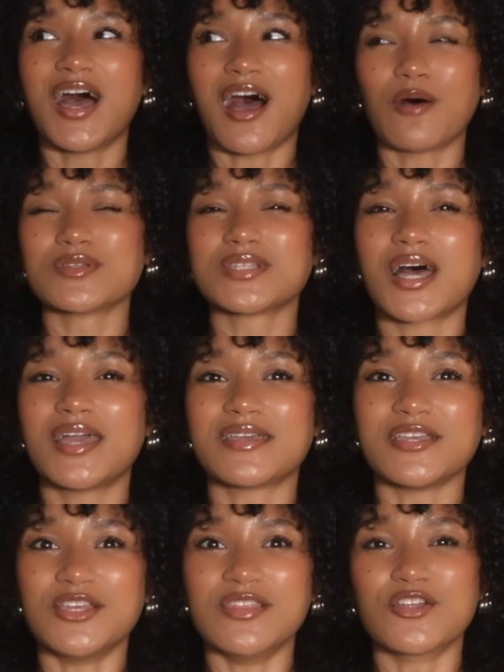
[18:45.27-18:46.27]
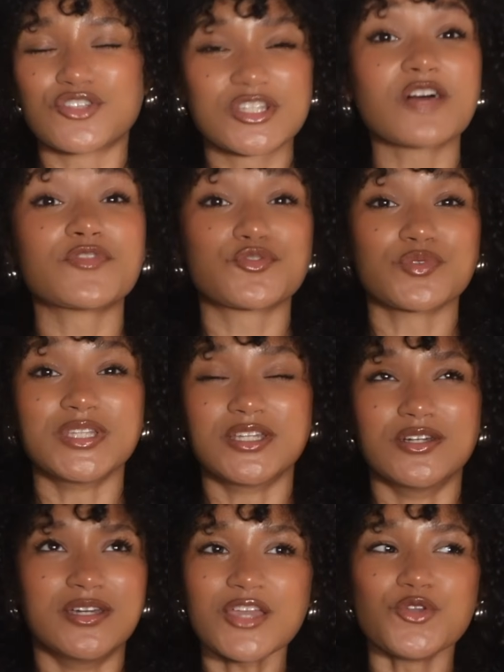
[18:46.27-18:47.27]
I was like, their stuff is really
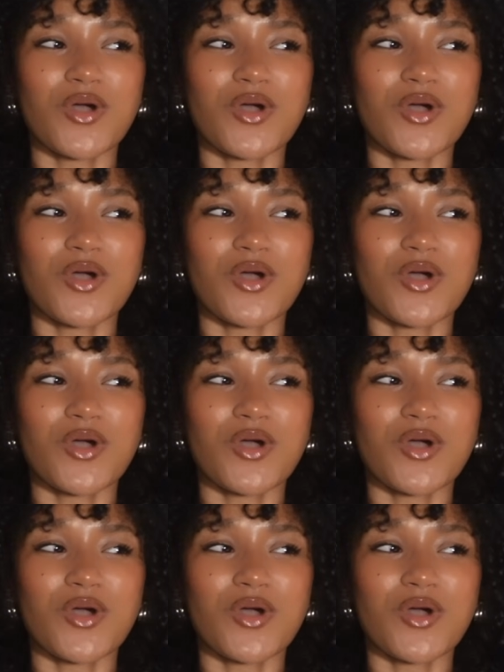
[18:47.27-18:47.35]
good.